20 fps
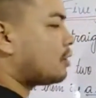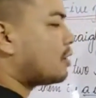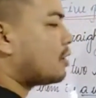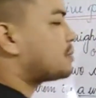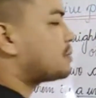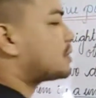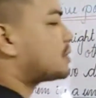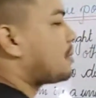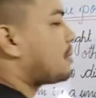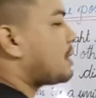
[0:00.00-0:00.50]

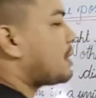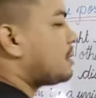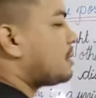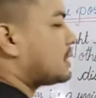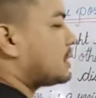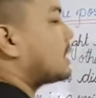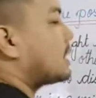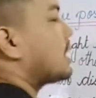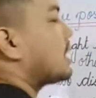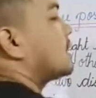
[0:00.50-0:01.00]
seven meter
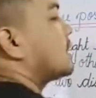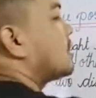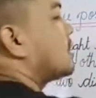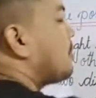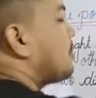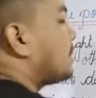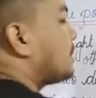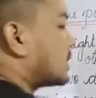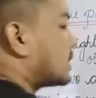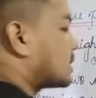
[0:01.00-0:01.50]
ga seven
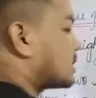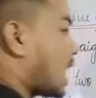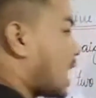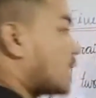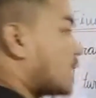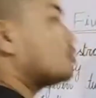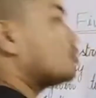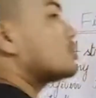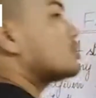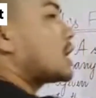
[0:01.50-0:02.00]
meter sang to
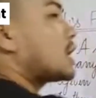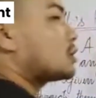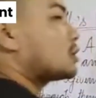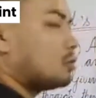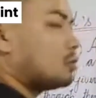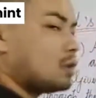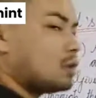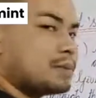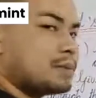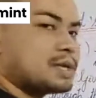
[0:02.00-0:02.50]
sang to le
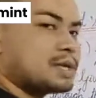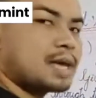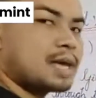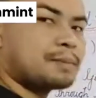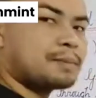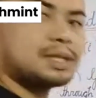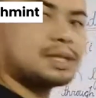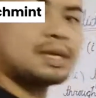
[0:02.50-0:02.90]
ma ye ko di ai